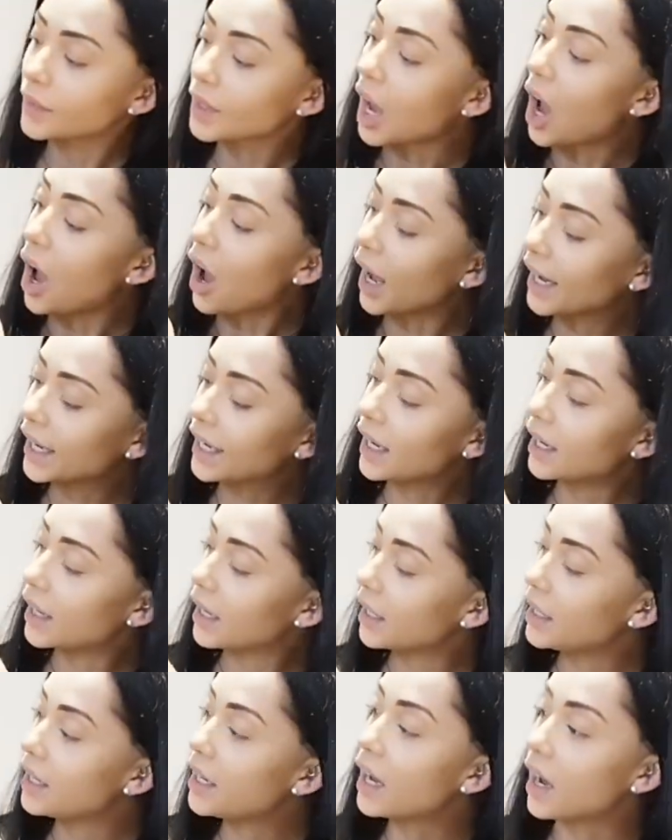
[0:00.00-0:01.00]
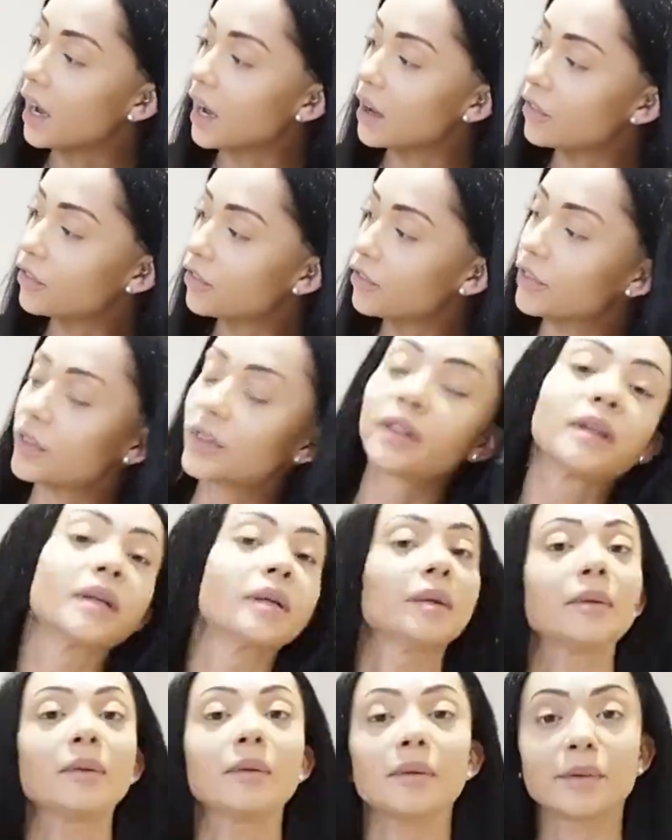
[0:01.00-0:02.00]
I love
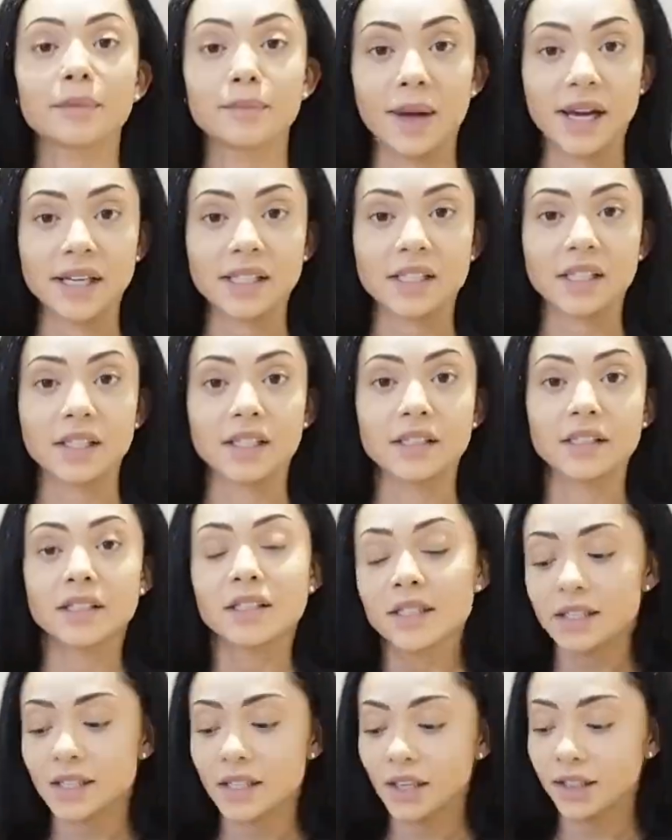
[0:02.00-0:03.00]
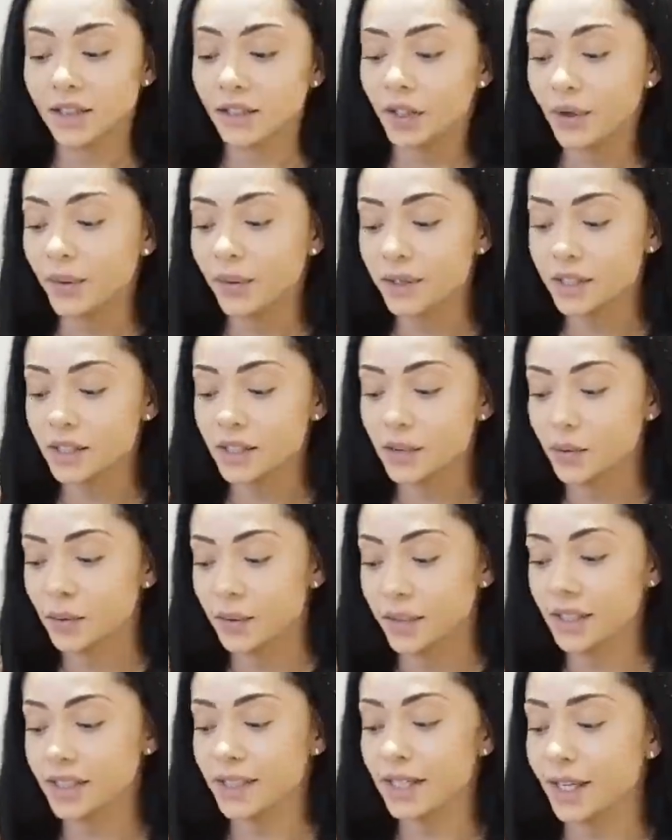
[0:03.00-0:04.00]
patterns. I know it doesn't
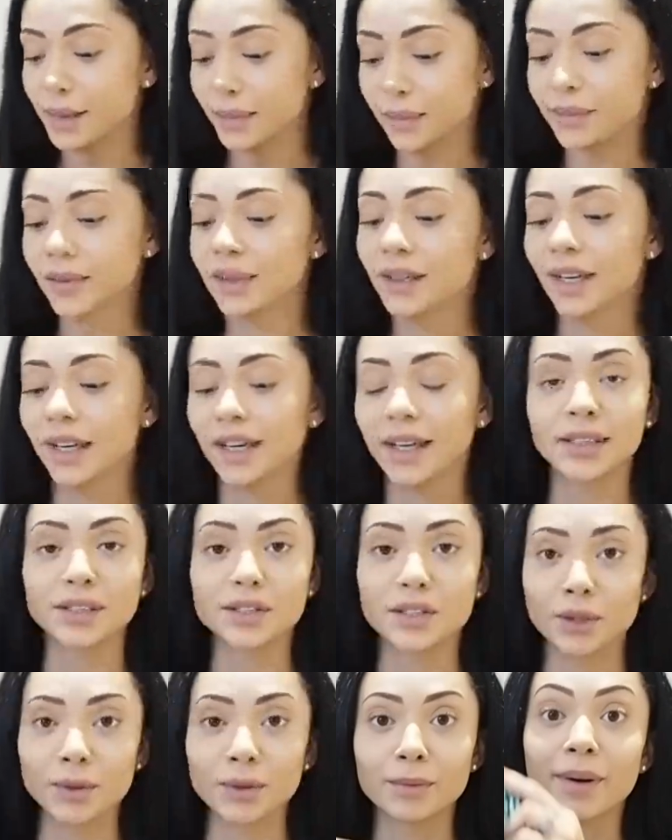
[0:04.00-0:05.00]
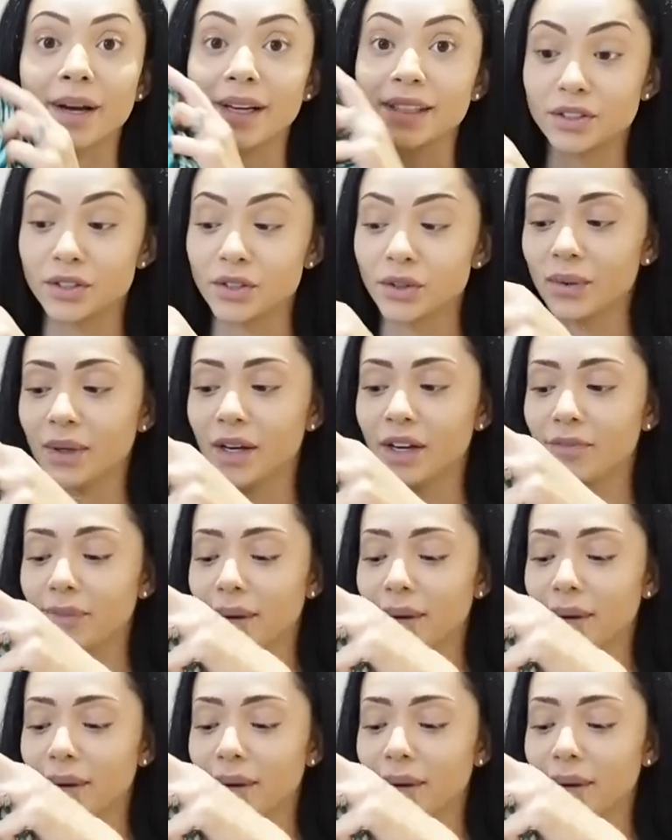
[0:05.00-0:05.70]
always seem like I do, but I do love